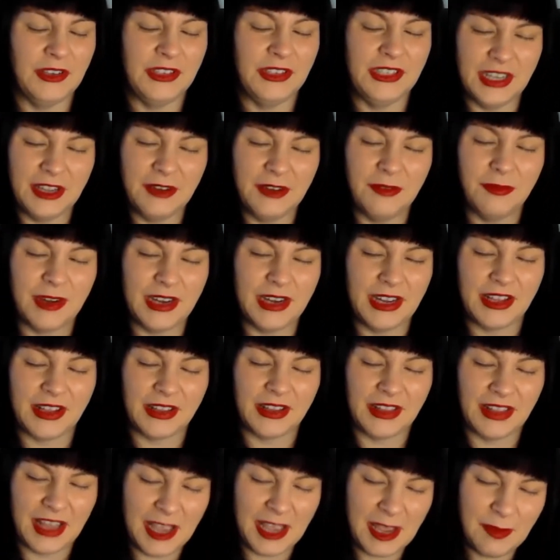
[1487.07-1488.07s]
did
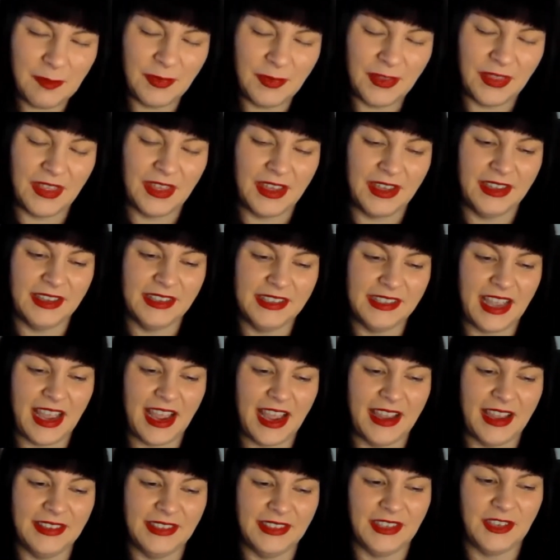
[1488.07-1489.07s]
reclaim this
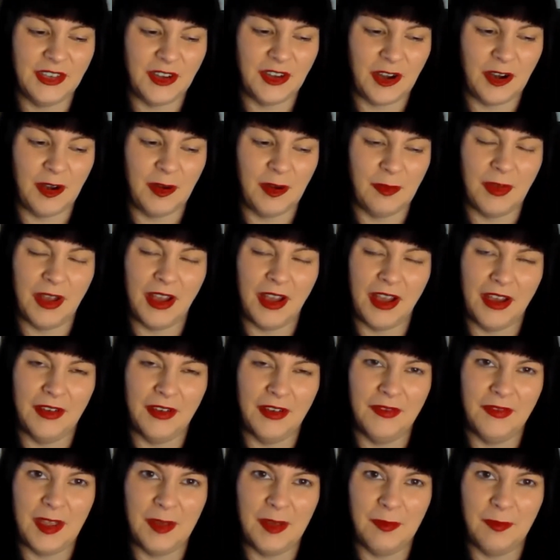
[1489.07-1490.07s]
as a term
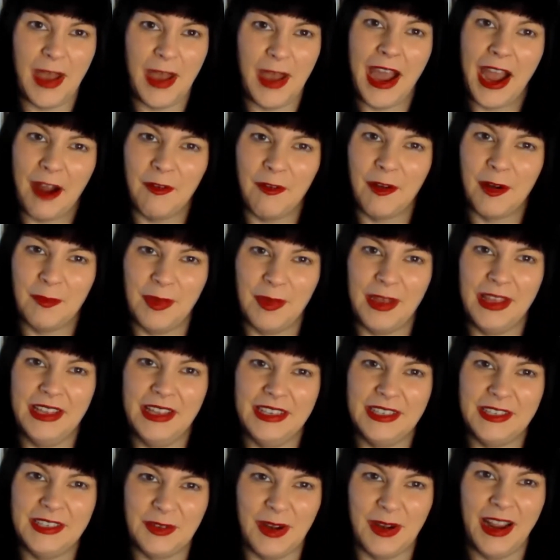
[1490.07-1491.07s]
of
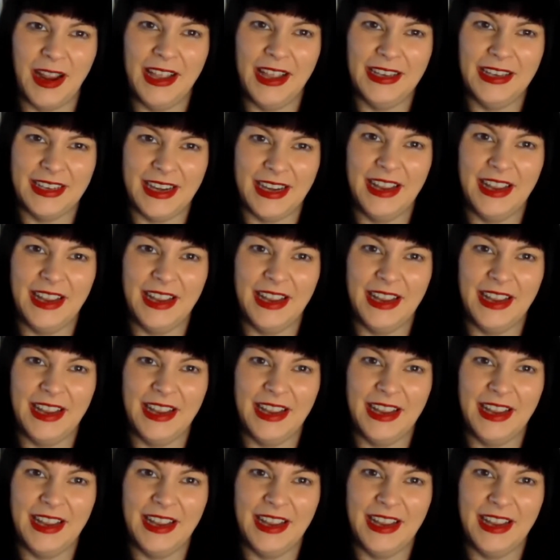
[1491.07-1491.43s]
empowerment, right?